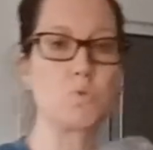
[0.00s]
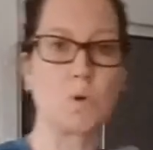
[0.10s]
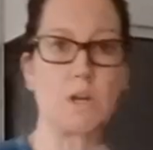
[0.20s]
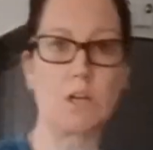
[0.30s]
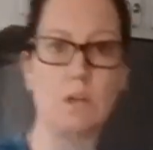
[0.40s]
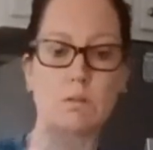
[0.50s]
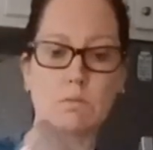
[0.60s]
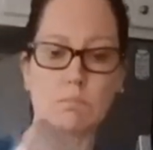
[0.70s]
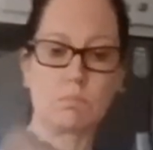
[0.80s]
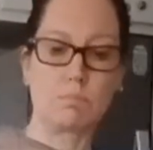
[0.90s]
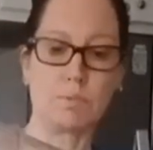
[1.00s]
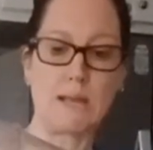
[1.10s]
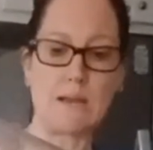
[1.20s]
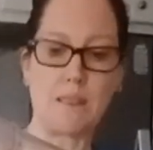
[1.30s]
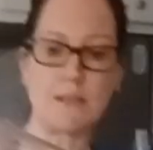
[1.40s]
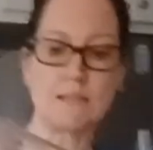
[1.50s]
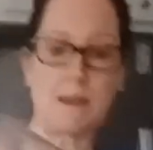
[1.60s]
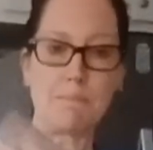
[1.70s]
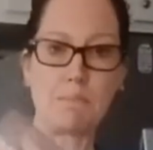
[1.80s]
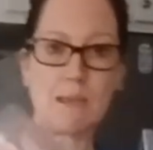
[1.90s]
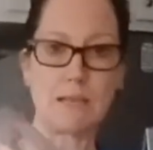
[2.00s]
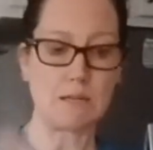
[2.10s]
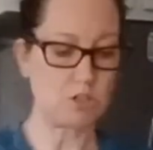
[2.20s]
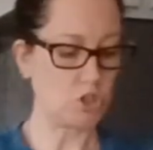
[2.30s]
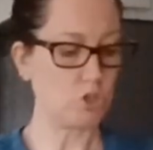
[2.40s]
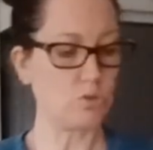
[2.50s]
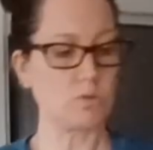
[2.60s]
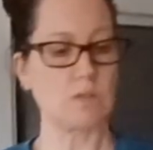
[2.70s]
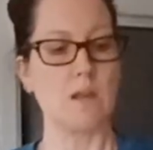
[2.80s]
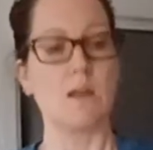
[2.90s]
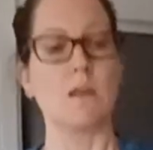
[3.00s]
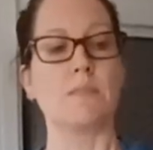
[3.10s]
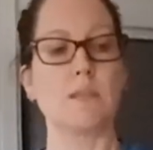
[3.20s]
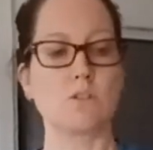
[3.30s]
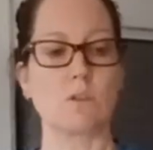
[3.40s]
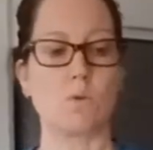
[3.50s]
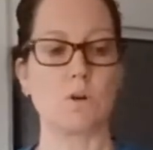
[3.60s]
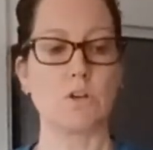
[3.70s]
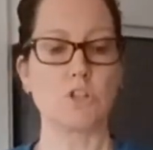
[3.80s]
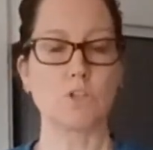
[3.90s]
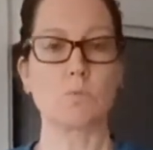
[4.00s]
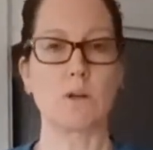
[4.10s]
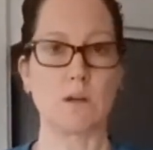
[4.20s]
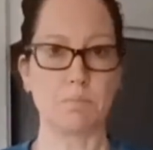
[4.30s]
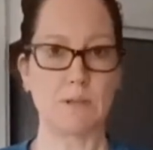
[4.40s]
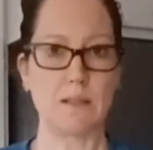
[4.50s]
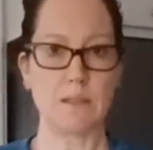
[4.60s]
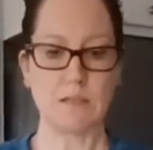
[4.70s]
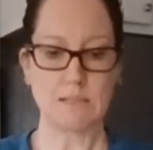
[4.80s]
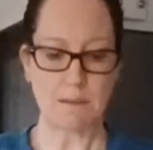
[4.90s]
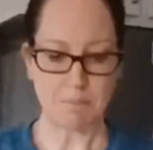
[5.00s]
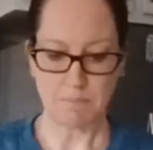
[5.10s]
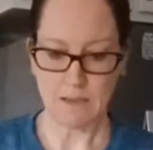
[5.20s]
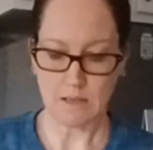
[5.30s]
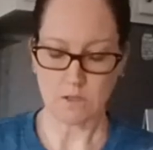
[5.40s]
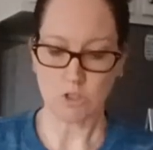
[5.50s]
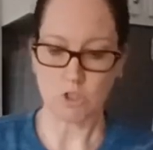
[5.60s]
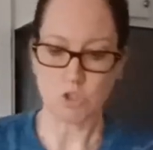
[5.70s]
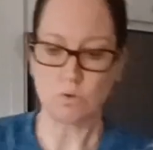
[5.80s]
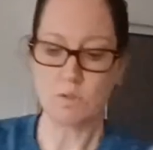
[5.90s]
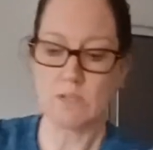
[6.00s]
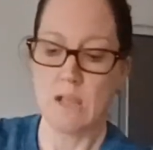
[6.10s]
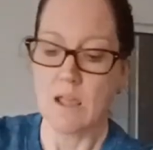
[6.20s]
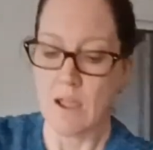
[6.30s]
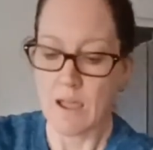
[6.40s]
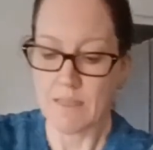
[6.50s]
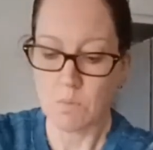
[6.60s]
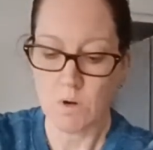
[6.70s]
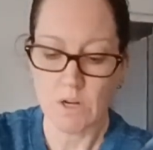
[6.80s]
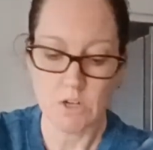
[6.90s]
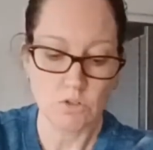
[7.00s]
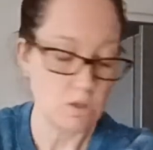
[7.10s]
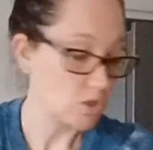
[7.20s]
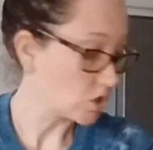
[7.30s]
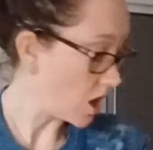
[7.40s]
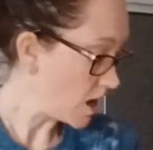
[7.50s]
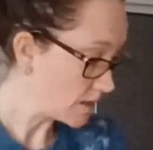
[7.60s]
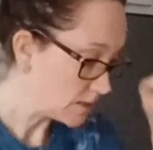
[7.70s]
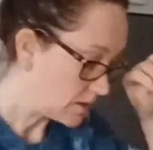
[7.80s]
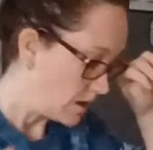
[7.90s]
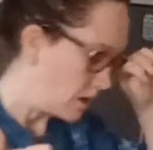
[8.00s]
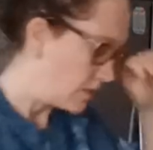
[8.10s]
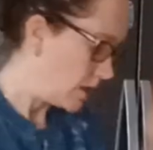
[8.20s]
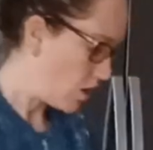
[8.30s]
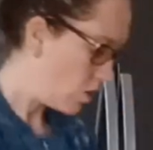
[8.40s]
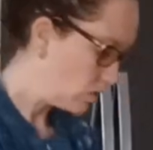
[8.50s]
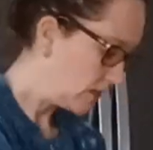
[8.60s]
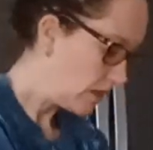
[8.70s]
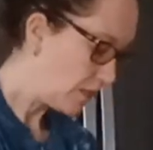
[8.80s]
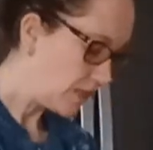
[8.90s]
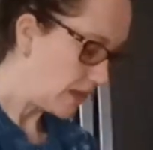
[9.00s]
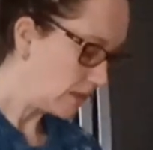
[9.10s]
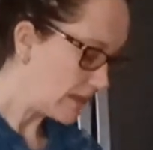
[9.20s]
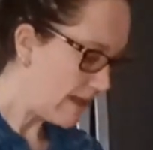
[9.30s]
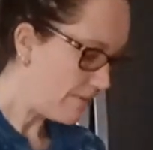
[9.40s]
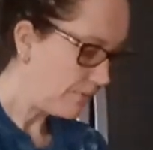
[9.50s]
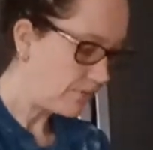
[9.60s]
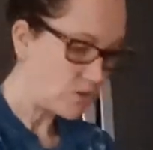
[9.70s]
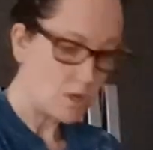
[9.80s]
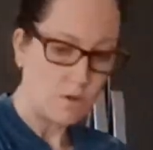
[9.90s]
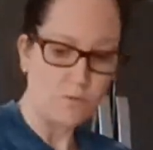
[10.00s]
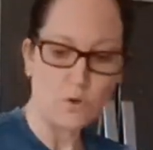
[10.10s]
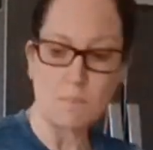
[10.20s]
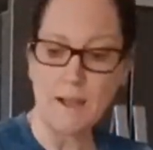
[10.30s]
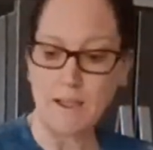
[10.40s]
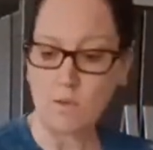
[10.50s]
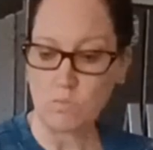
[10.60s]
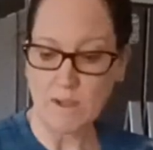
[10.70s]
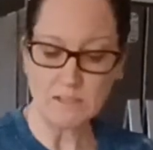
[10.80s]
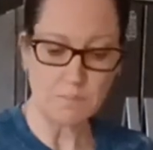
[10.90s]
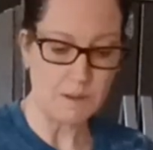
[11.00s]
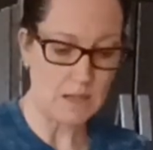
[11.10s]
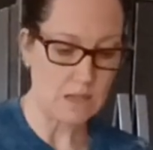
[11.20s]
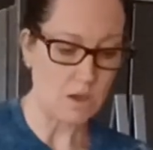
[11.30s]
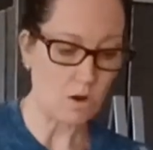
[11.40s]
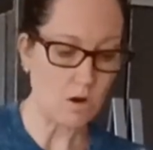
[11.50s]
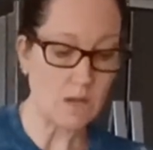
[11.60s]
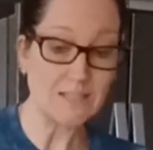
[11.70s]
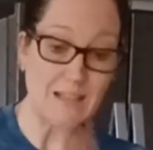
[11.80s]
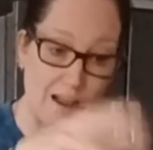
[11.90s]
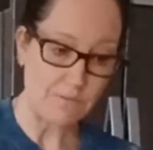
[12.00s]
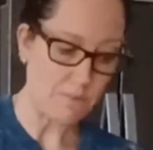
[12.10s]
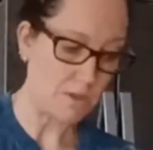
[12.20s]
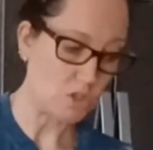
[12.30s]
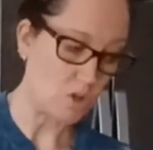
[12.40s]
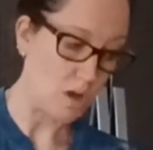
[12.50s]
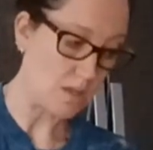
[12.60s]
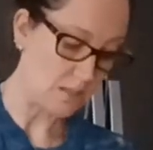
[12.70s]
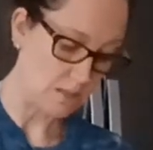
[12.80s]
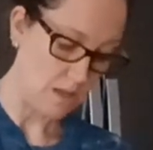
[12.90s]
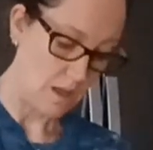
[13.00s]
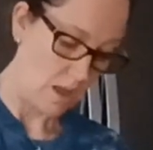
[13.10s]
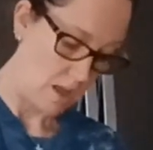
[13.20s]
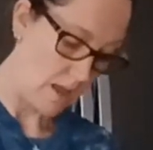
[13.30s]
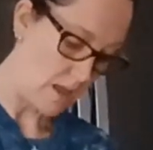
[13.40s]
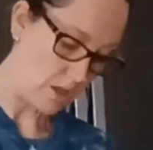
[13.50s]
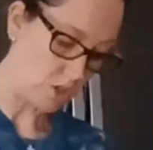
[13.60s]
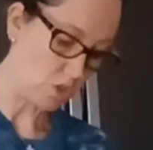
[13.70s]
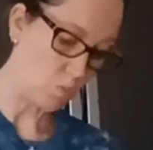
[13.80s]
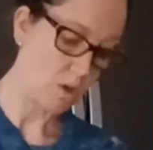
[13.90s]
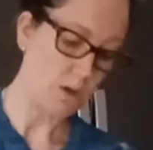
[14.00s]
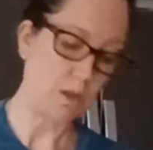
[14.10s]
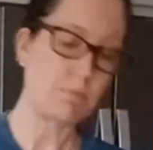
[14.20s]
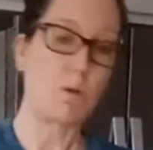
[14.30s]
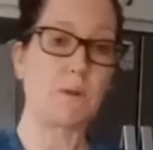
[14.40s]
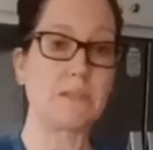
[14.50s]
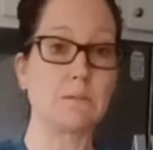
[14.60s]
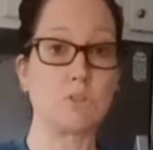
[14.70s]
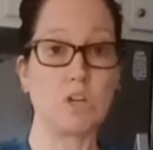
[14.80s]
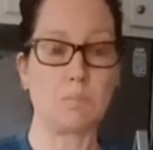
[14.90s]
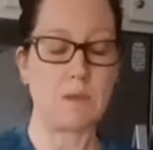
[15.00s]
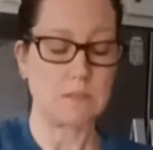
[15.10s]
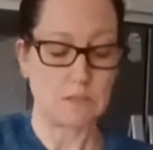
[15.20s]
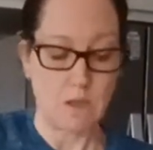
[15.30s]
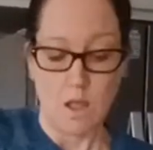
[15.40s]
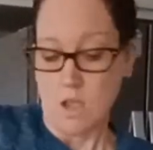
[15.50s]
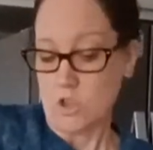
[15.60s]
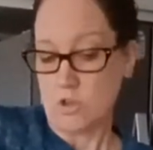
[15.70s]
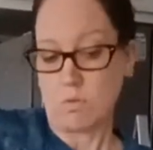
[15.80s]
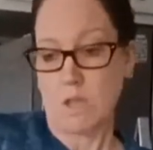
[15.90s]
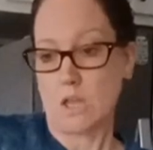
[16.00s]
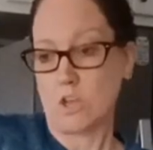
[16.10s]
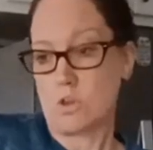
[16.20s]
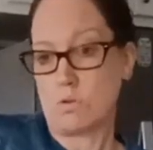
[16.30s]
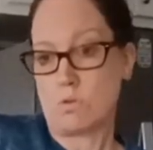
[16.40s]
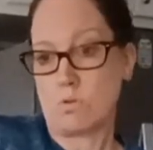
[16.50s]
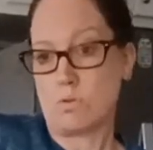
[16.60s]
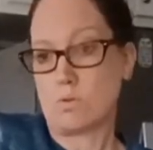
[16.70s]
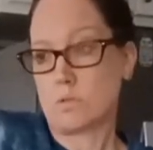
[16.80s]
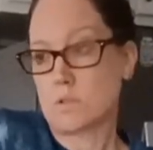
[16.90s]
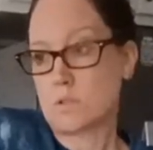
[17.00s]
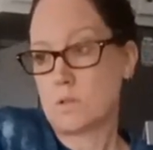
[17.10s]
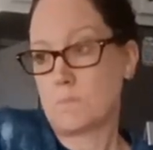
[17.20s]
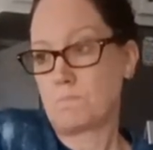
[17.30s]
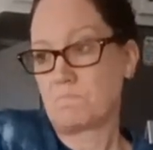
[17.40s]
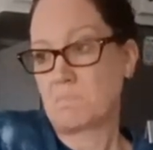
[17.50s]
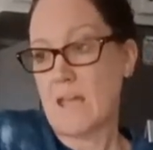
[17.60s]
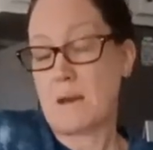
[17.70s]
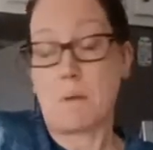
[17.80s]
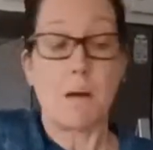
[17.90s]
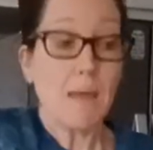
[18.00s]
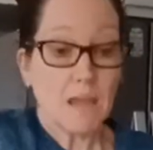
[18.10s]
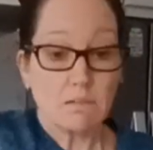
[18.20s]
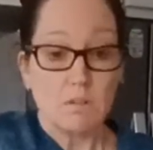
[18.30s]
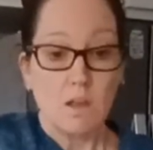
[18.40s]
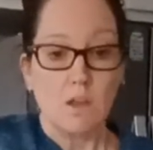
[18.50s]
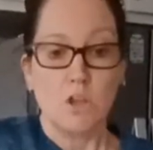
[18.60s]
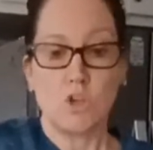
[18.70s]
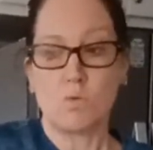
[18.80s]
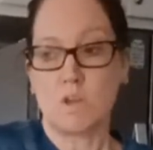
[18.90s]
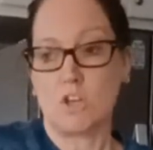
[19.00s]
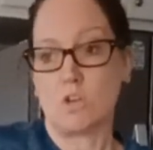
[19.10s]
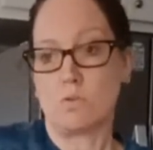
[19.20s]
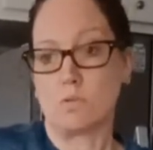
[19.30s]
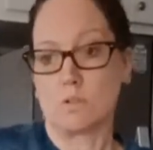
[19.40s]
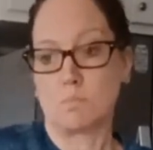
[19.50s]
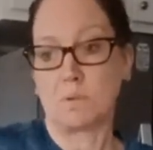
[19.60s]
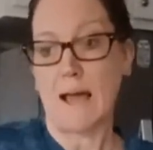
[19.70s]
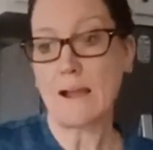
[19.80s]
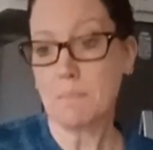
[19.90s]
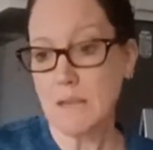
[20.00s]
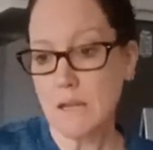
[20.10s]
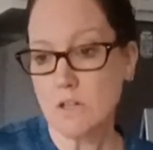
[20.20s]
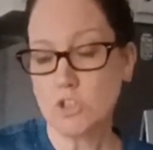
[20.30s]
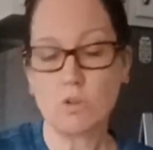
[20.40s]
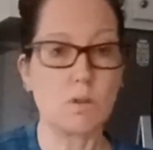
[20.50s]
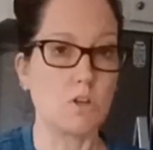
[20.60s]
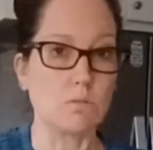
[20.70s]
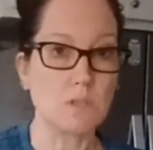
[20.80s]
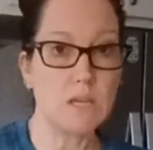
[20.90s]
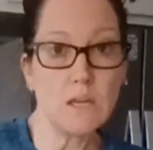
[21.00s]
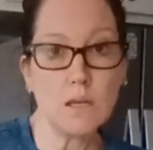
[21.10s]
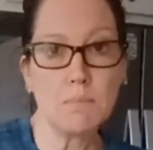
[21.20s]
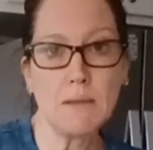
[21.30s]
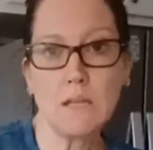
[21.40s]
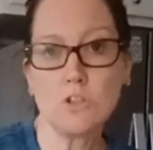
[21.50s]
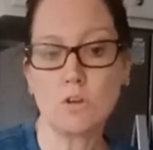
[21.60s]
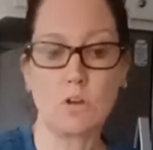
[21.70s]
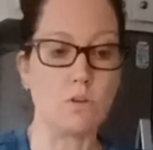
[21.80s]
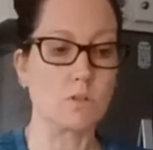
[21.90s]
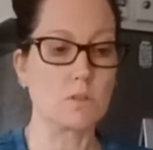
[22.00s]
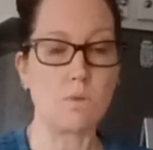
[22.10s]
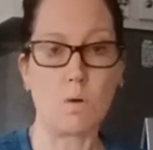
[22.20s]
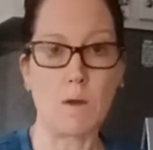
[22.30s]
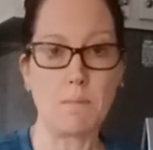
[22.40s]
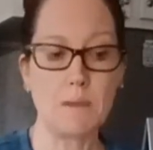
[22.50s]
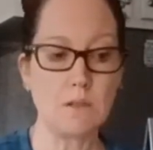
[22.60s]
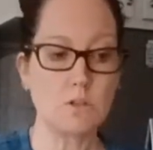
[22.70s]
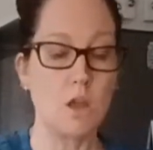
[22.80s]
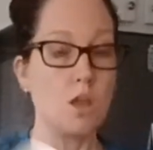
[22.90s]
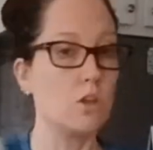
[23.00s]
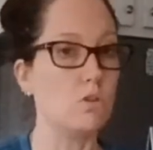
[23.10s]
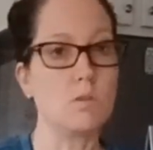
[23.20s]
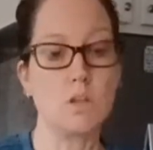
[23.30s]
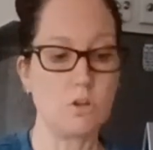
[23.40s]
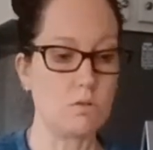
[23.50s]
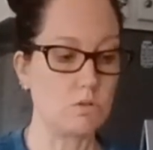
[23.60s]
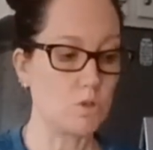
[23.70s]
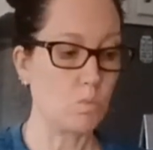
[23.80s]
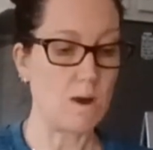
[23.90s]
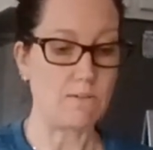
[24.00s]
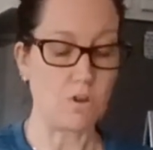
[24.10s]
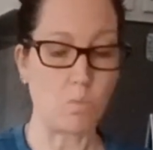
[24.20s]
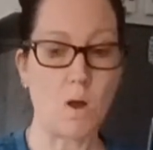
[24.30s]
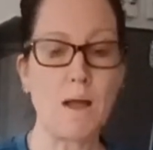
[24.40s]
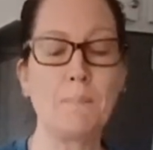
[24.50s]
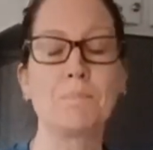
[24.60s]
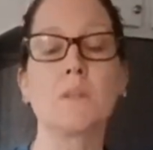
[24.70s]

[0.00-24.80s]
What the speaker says: We're gonna blend this up and make it into juice. These are the oranges. We're gonna blend these up, make it into juice, and then we're gonna do the sauce. The only thing left for my recipe here, aside from the sauce, is we're gonna throw in some chickpeas. You can use edamame, you can use black beans, you can use kidney beans, you can use small white beans, you can use whatever you want.